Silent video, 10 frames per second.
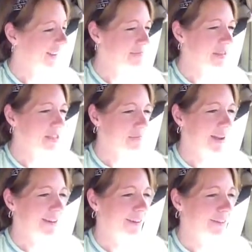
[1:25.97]
Get a place of
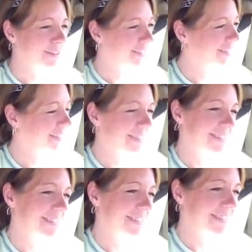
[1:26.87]
my own.
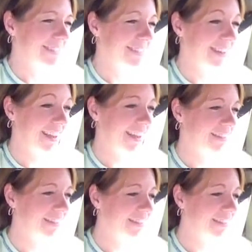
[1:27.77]
Yeah.